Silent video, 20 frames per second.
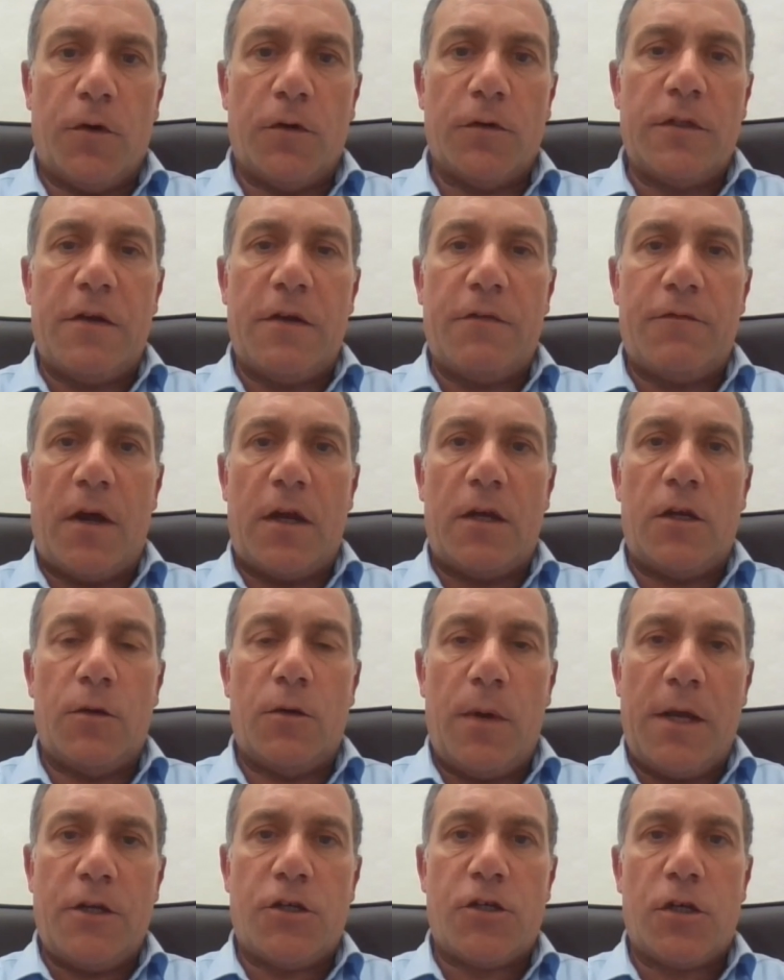the
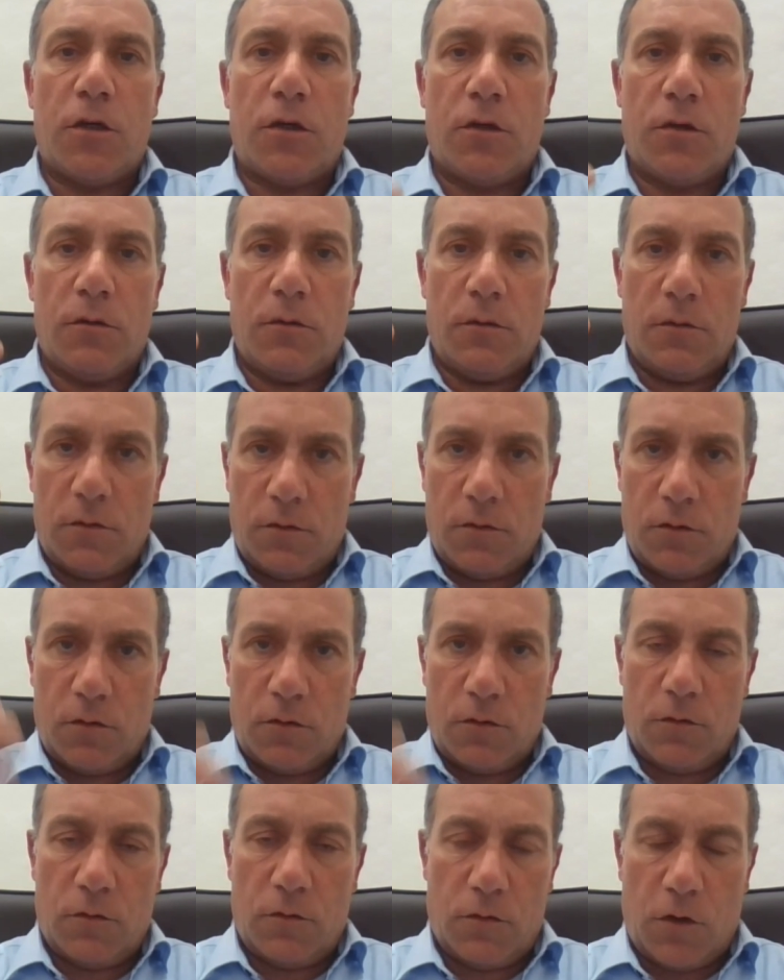evaluation
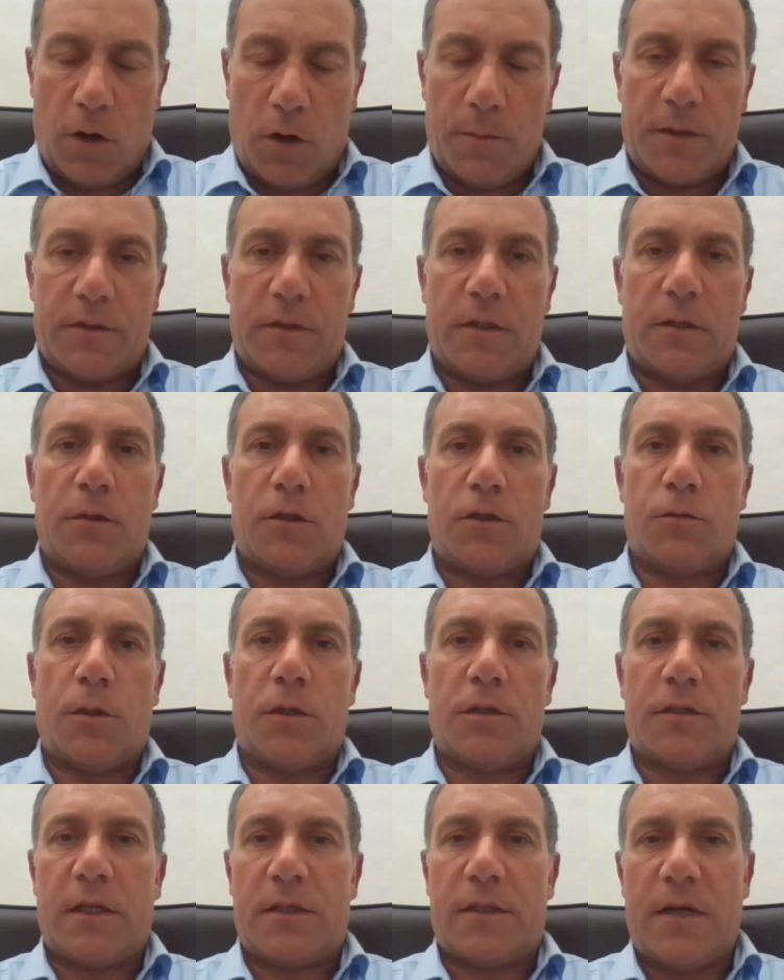committee, which was
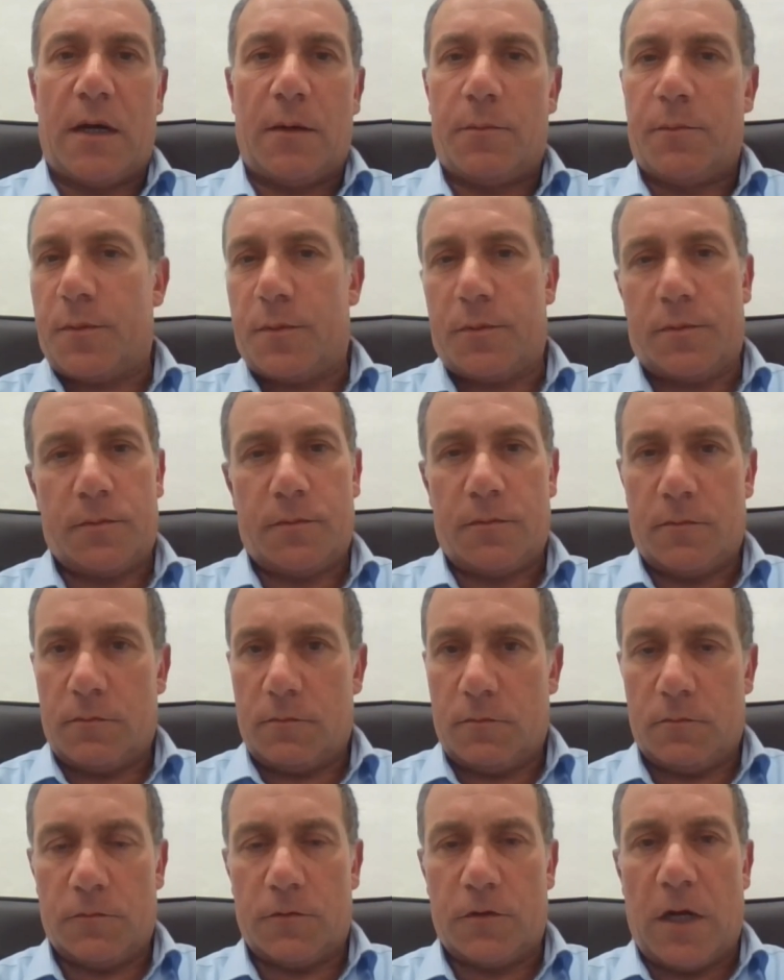set up,
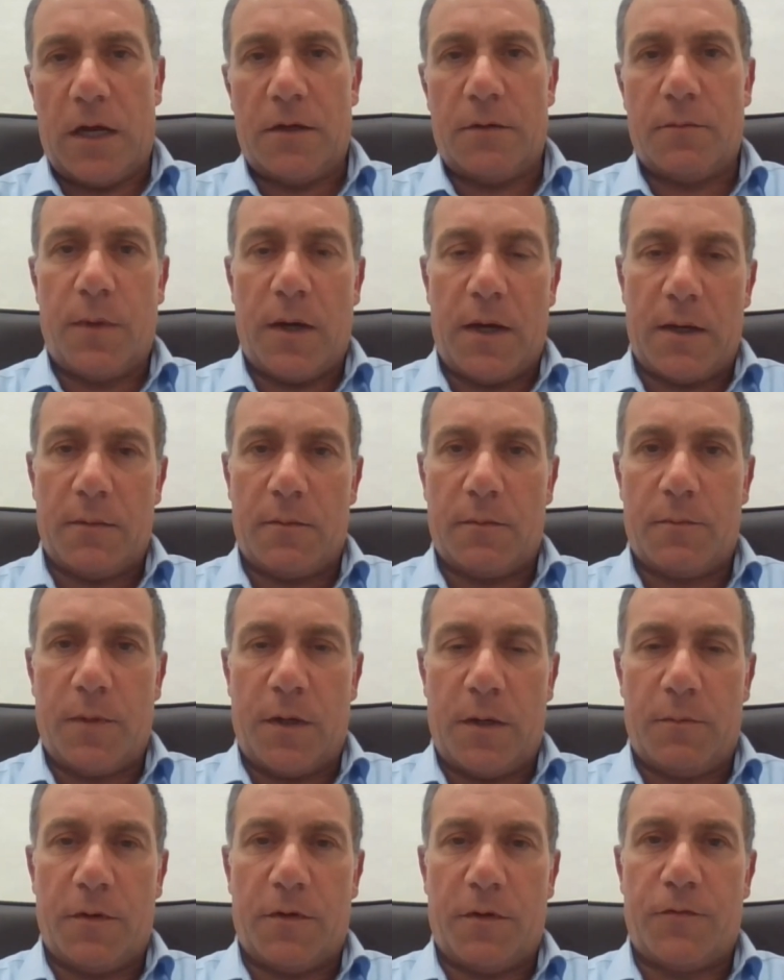run by
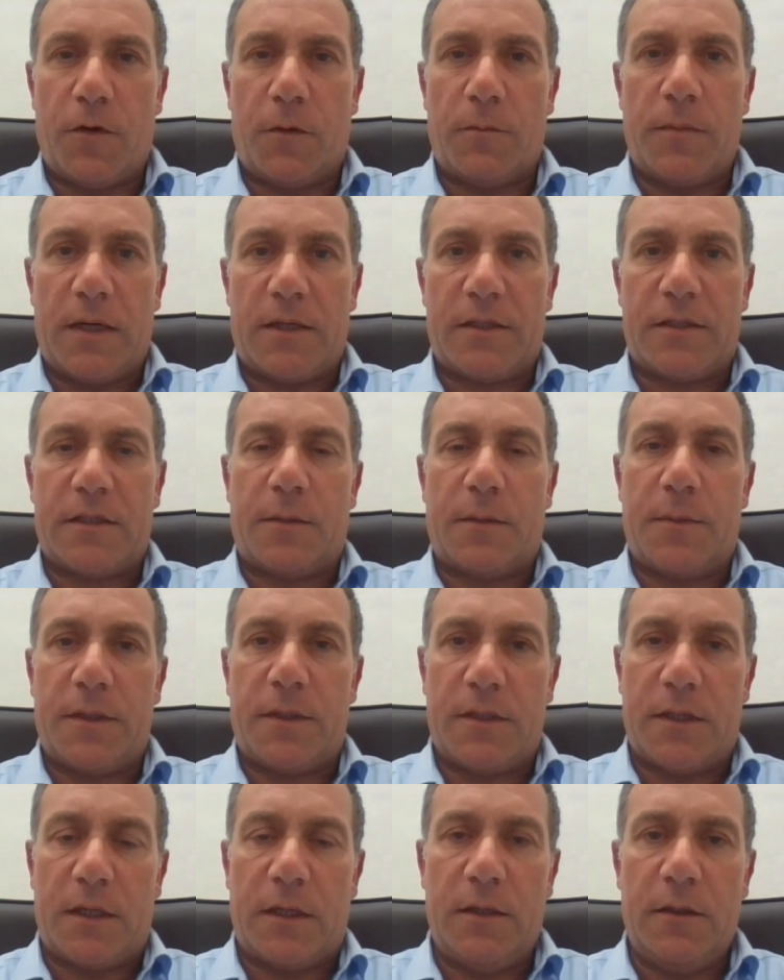people from
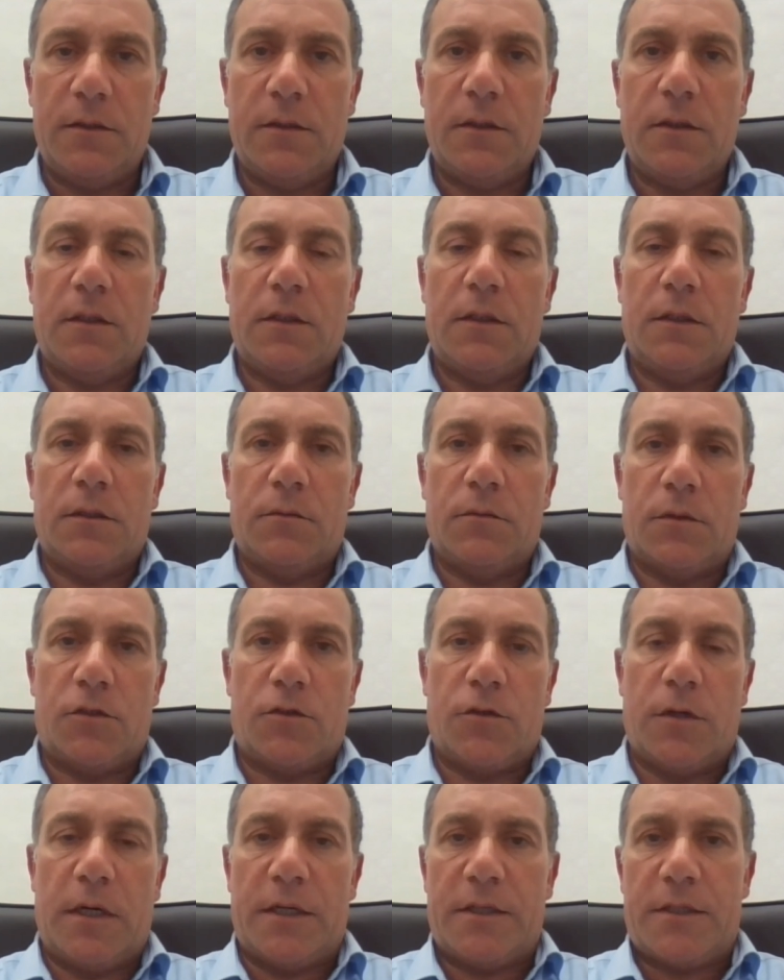XWT, which
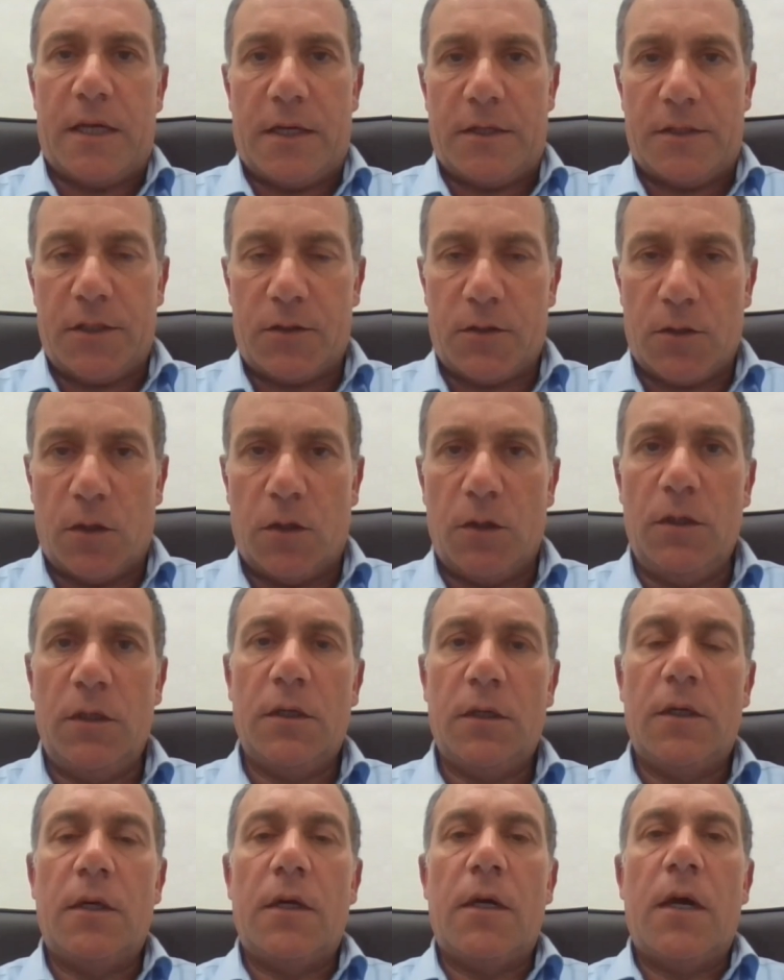really says it all,
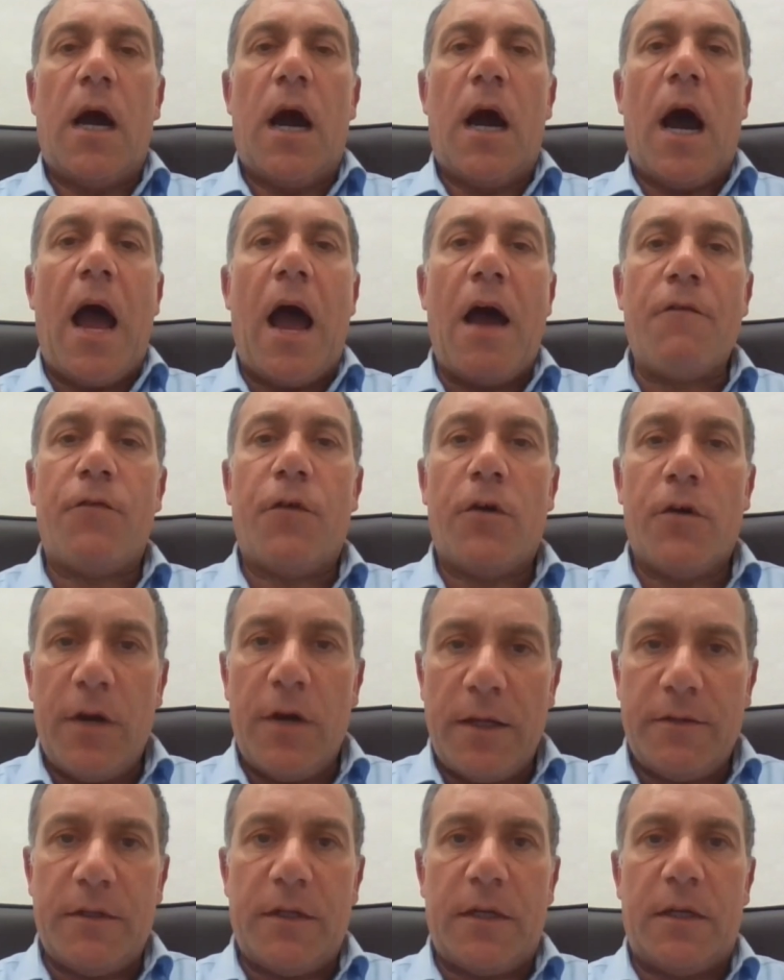have
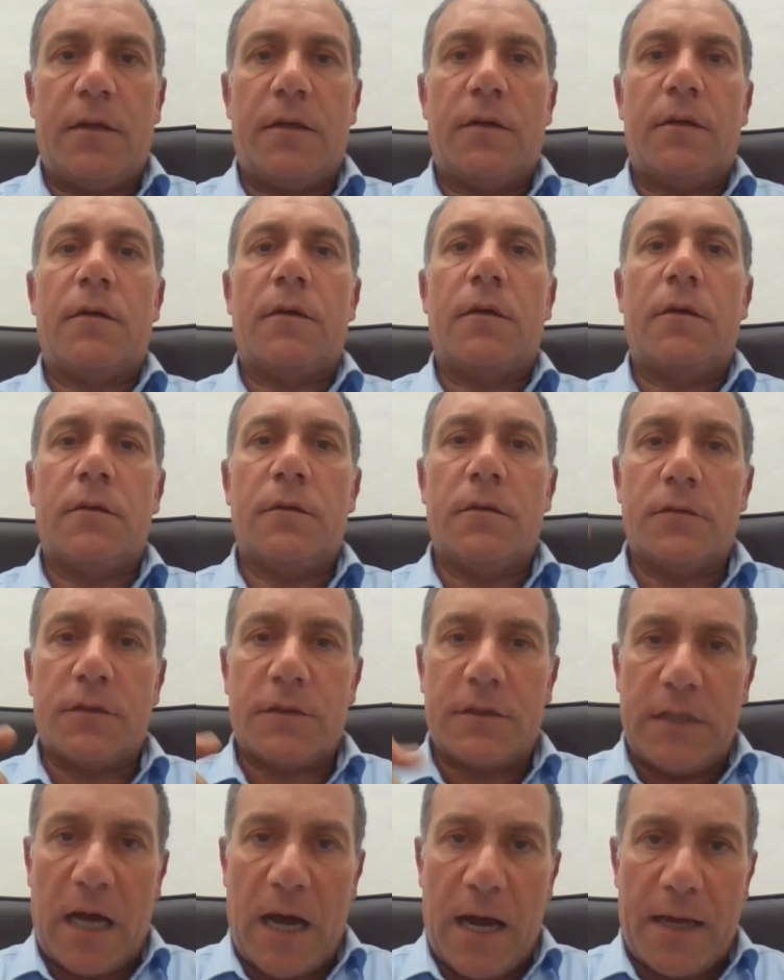already
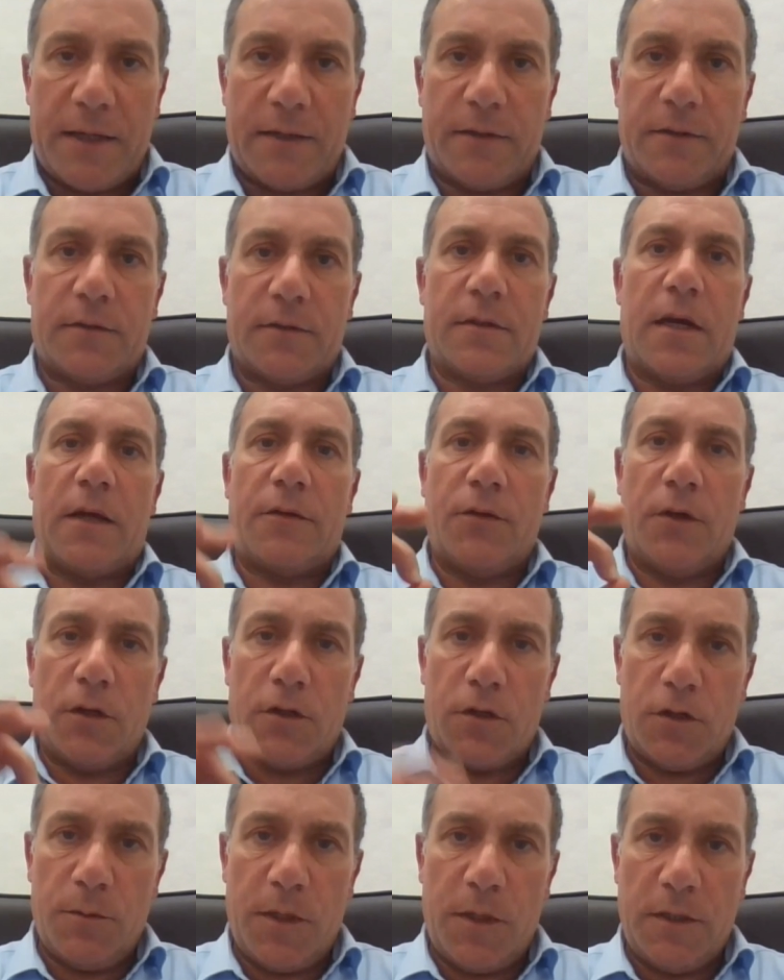signed a
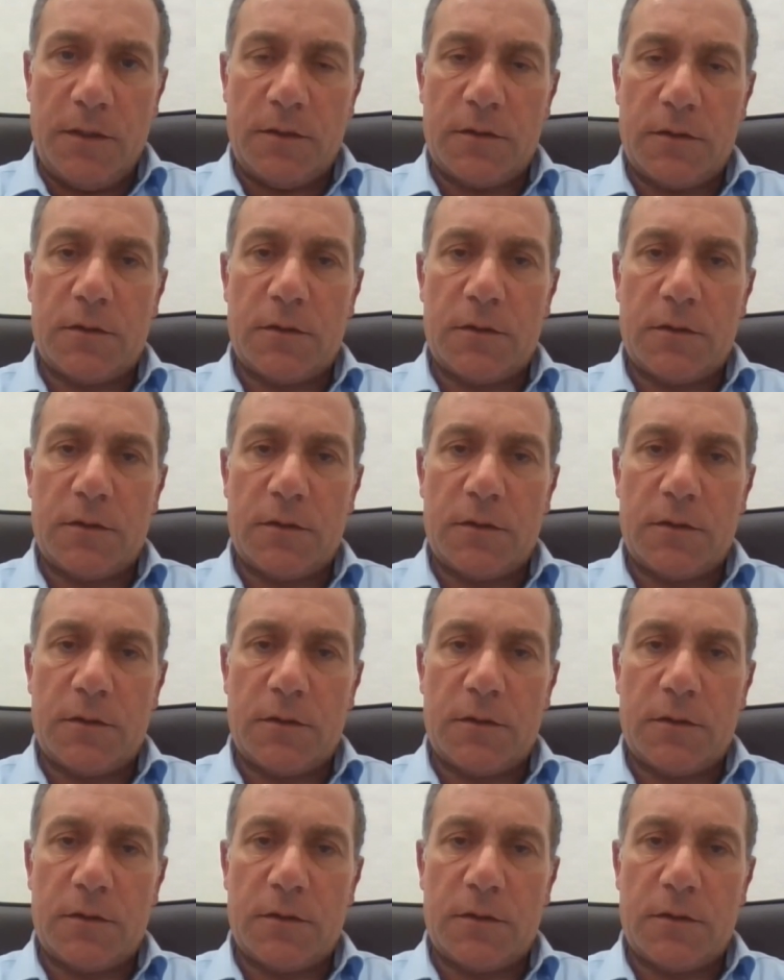document